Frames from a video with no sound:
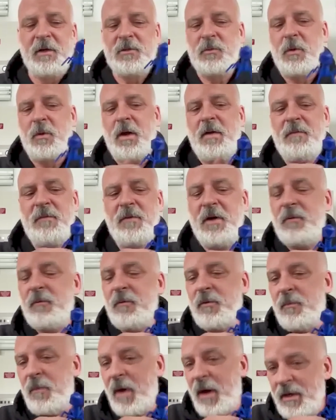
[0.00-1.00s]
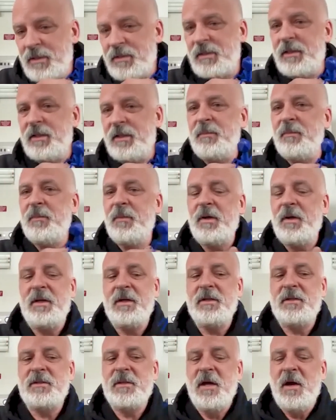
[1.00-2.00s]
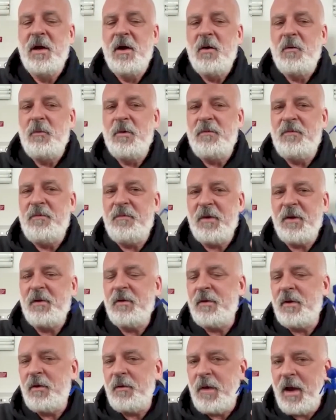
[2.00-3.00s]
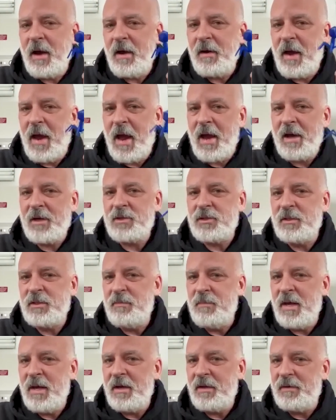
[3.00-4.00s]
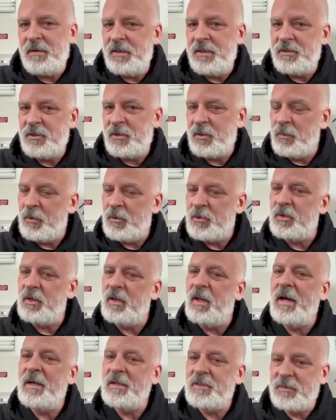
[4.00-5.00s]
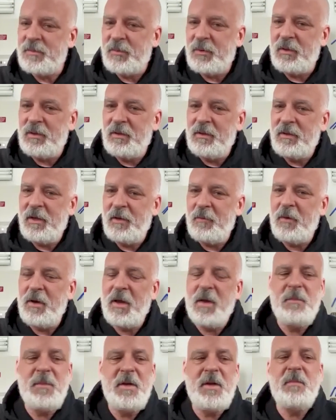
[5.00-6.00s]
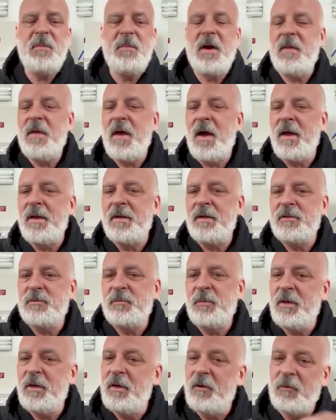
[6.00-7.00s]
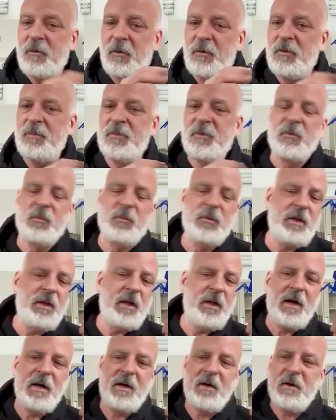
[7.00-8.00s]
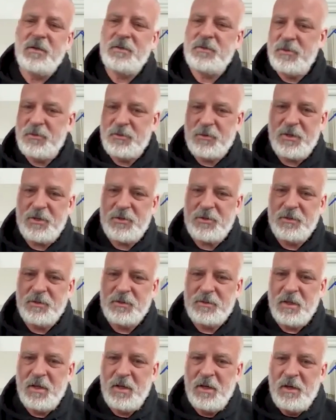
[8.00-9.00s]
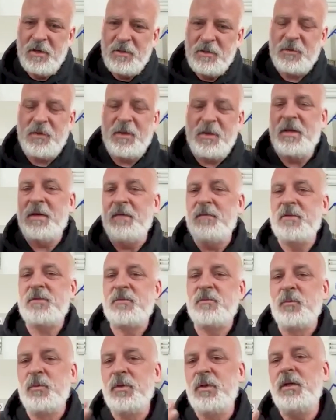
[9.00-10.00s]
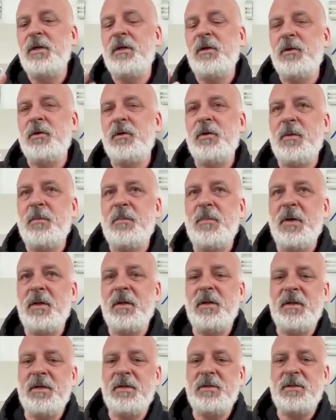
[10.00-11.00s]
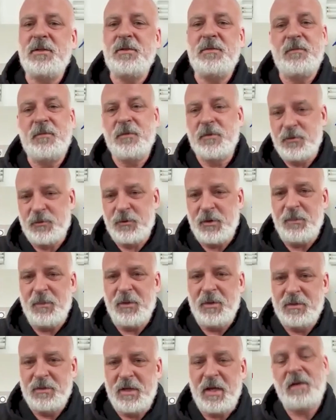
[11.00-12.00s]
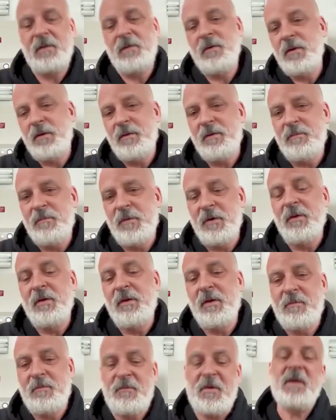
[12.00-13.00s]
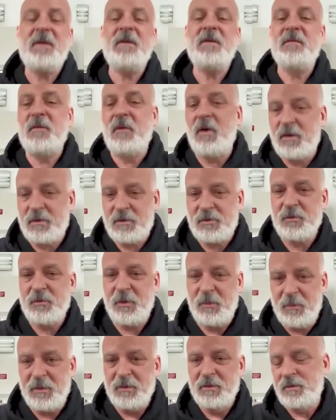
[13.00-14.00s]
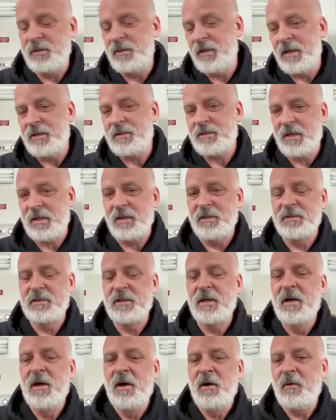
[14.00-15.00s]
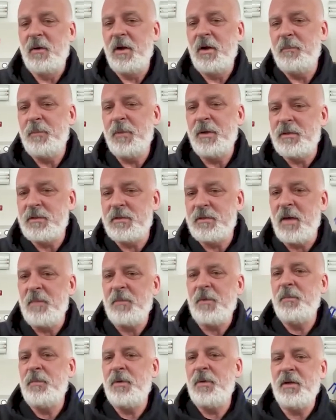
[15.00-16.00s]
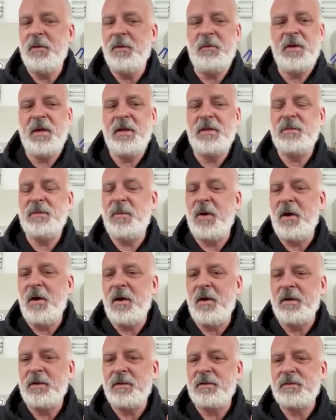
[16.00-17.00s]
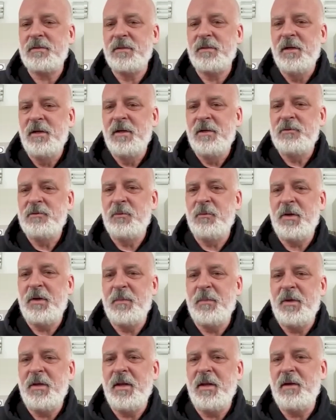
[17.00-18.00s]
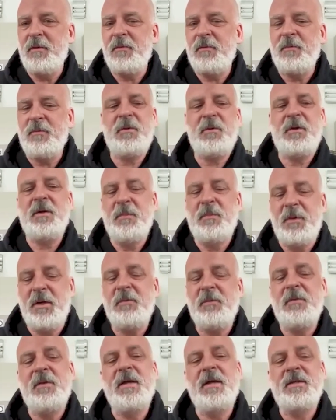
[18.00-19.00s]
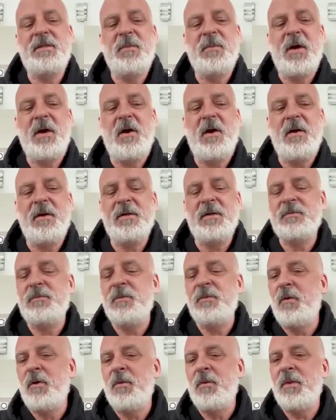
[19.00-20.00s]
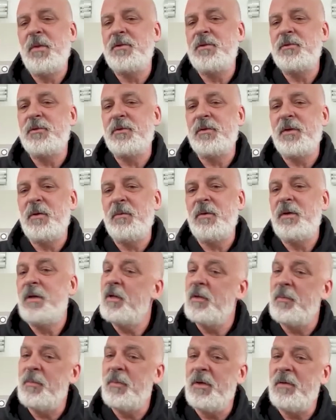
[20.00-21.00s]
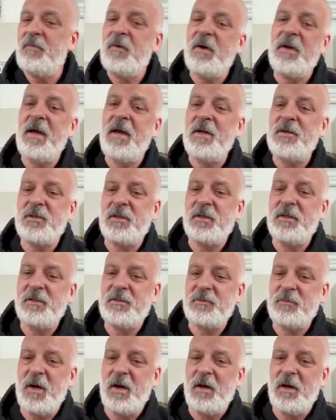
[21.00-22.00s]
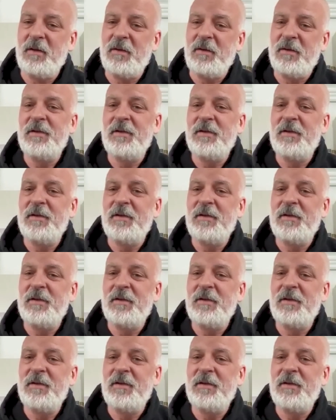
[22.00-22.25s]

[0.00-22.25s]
So, what I've done with my team is we've figured out how to actually make these commercializable. And what I mean by that is we can grow them to really high concentrations so they give us really good abilities to for treatment and very effective cost treatments in that sense, right? Because I'm competing with antibiotics. So when we compete at, compete with antibiotics, we want to make sure that we can compete financially as well.